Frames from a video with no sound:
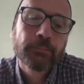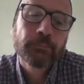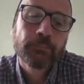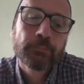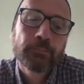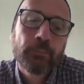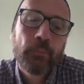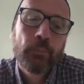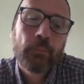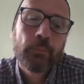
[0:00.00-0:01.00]

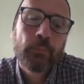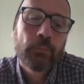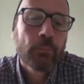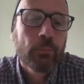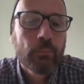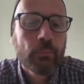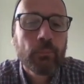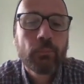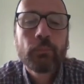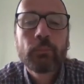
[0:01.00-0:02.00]

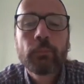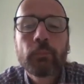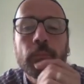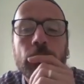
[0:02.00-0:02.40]
(not speaking)